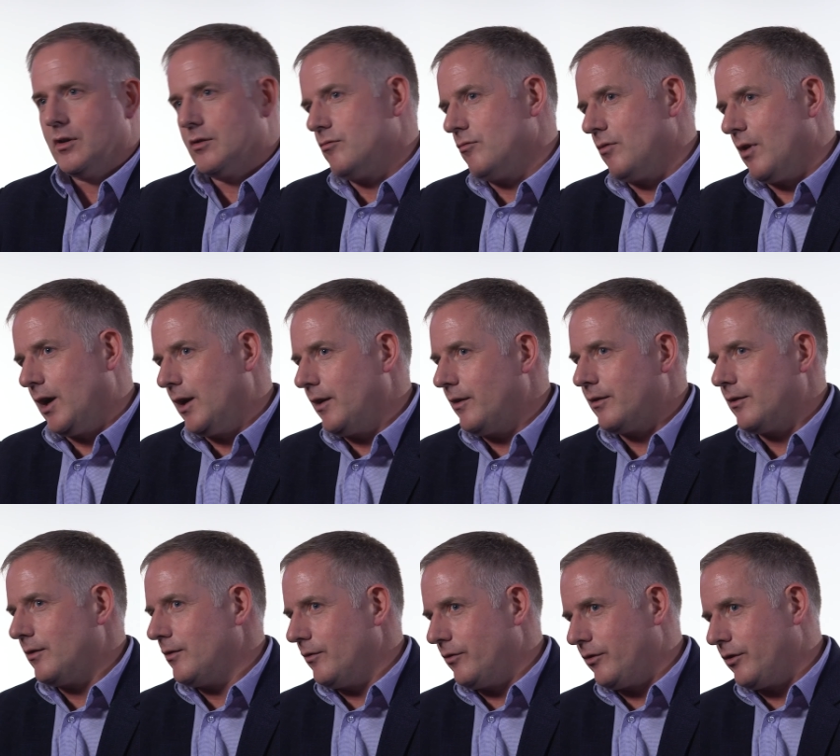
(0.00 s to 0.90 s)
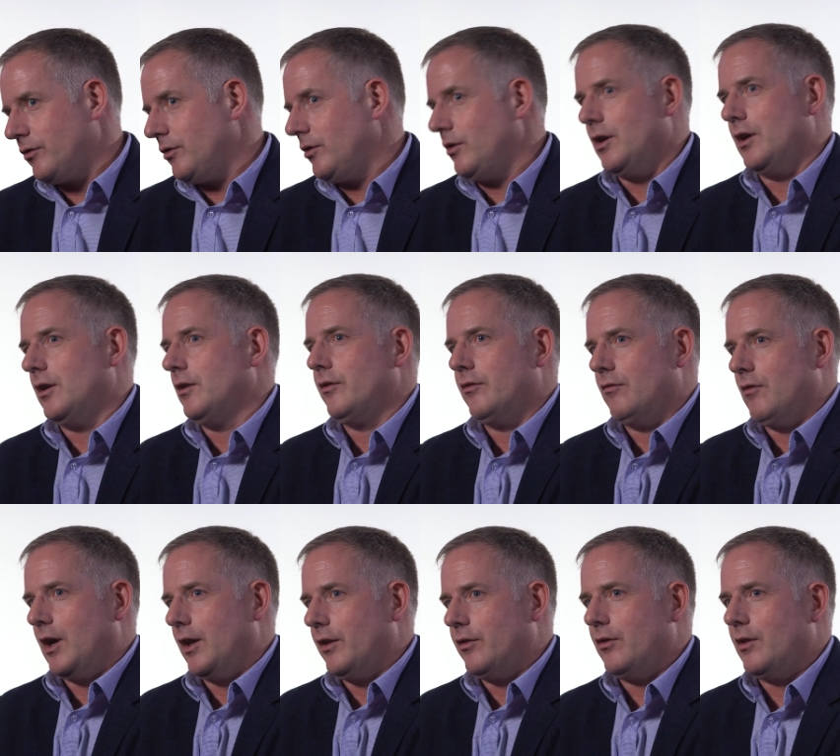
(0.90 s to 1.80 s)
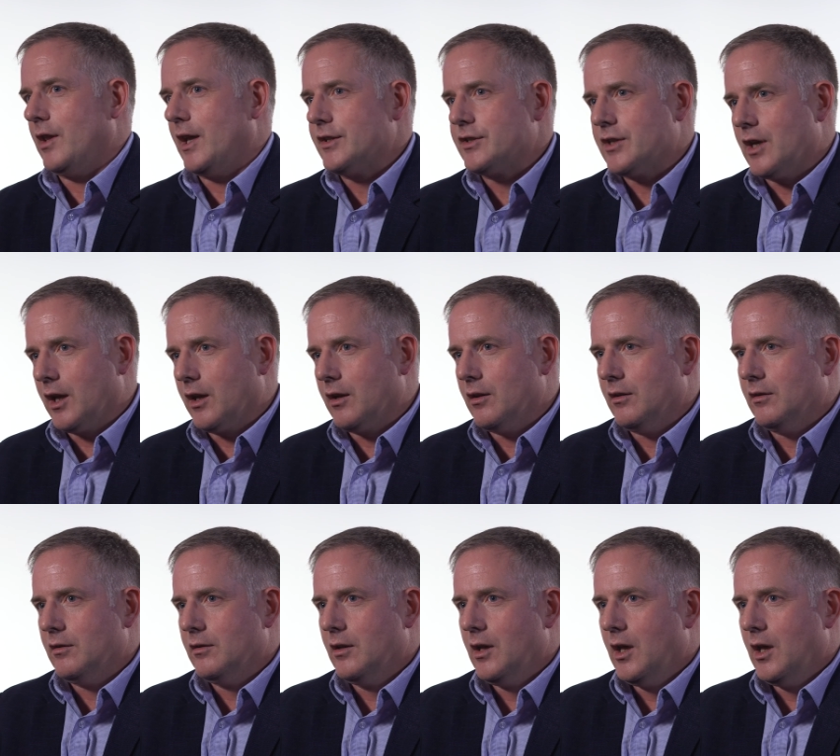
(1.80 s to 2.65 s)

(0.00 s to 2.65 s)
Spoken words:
it's right through that cycle.